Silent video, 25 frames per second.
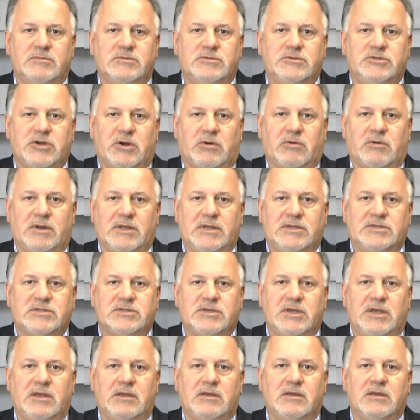generally
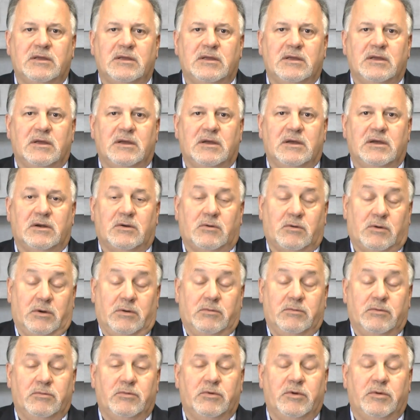seek
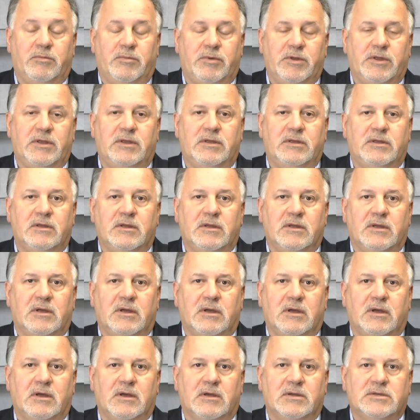or would be
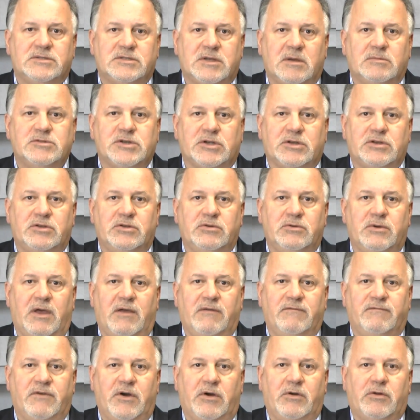subject to
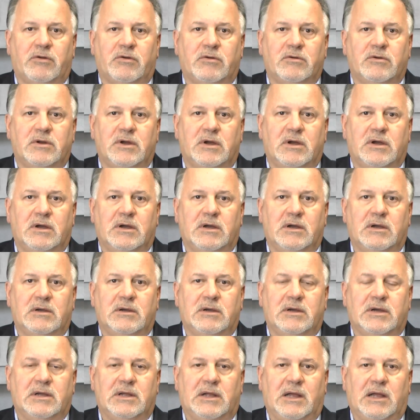a voter
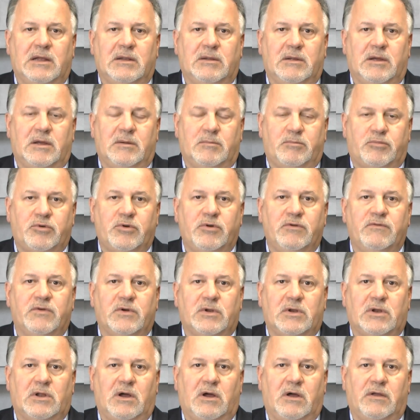
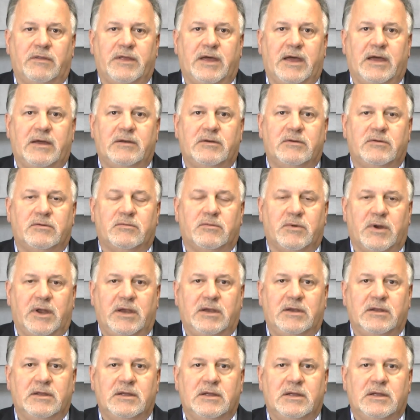approval on that rate.